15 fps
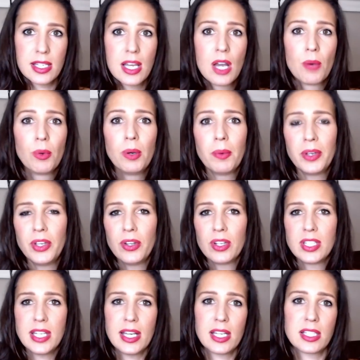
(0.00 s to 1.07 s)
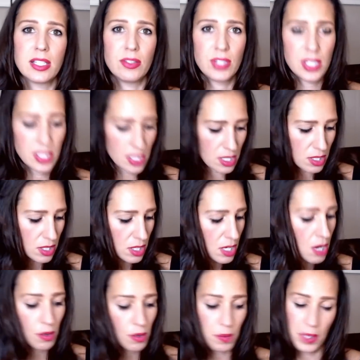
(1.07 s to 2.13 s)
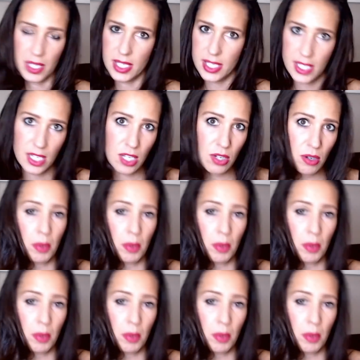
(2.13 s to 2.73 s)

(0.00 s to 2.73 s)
We want you to take us out to dinner. We want to see you.